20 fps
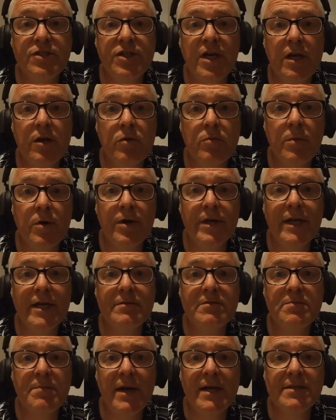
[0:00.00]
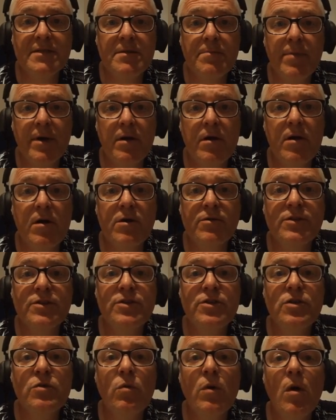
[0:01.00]
channel. My name's Baz the Bard and
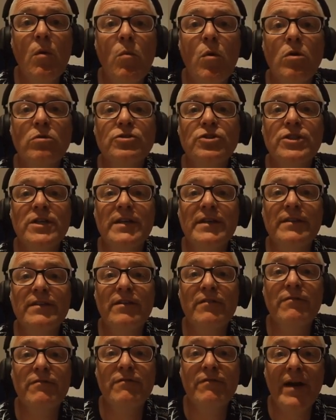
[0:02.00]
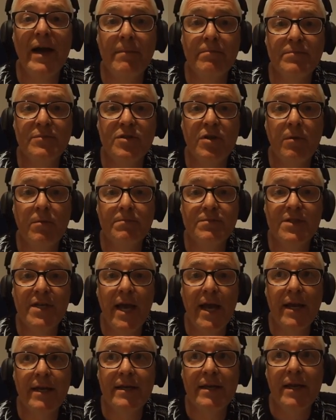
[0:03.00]
you are watching the Fab Top
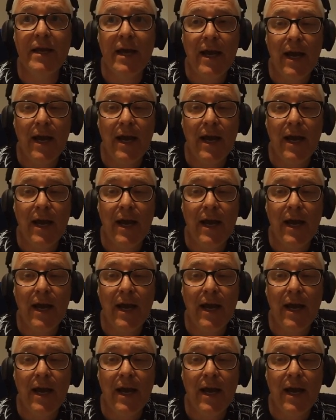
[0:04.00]
10